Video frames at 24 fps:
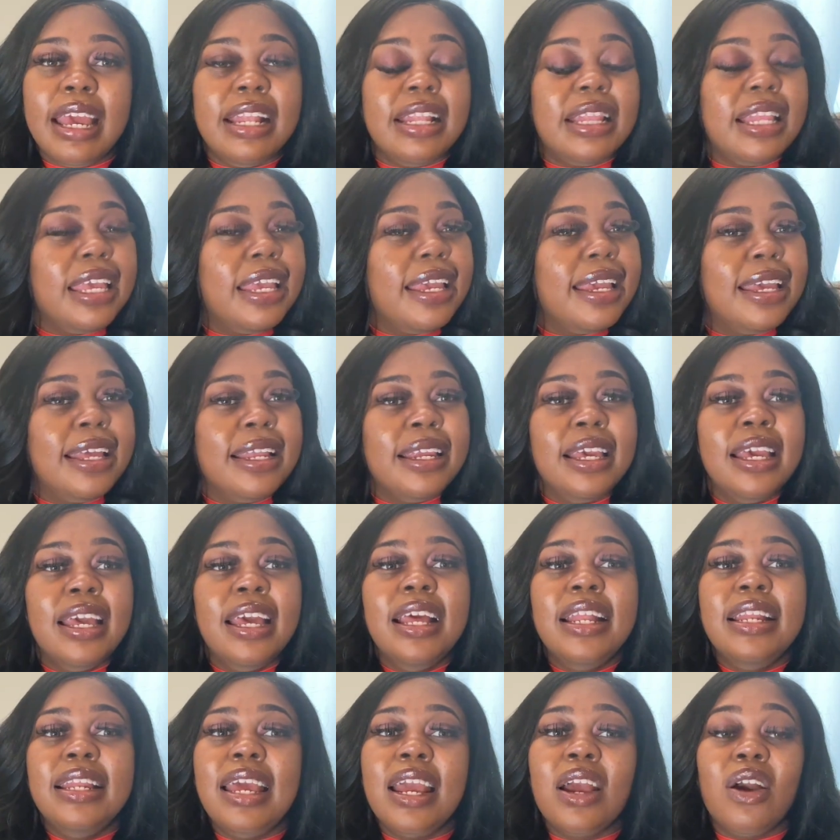and then
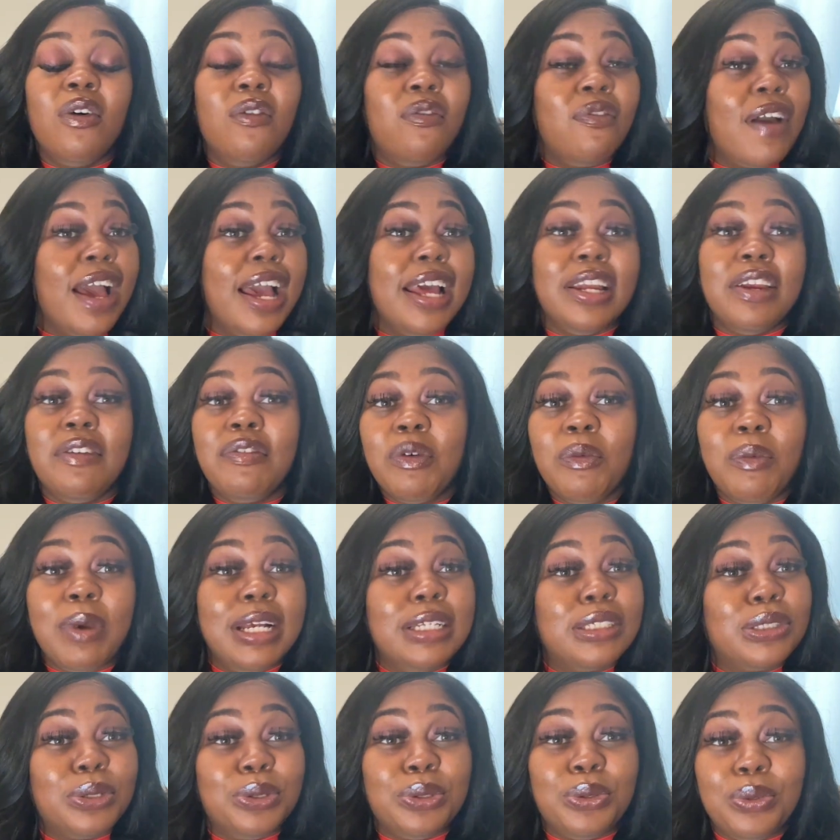they're going to find different
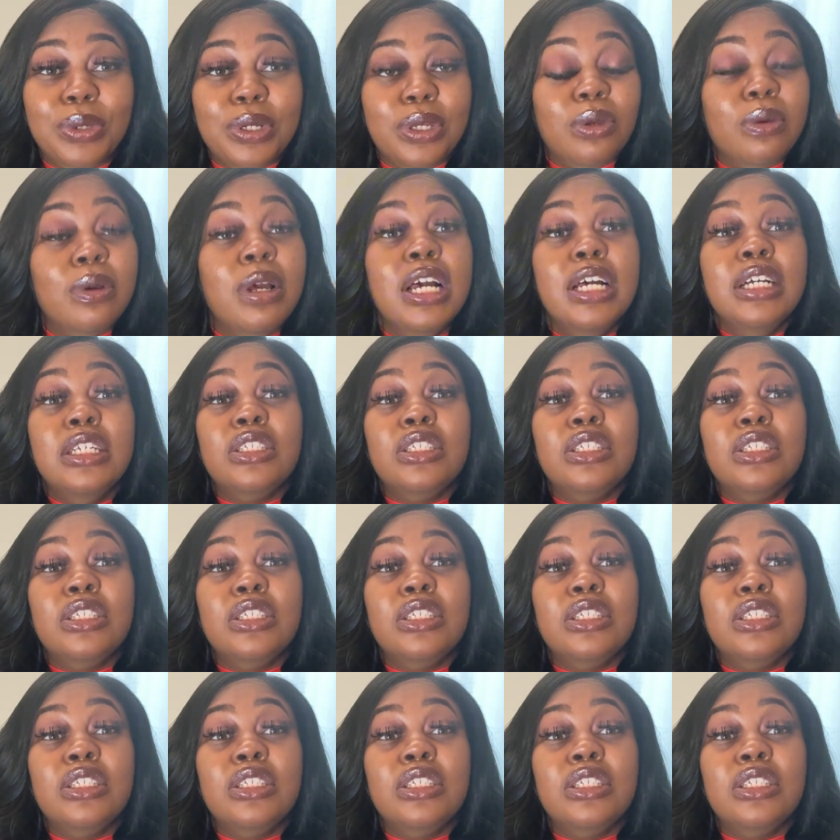ways to annoy you.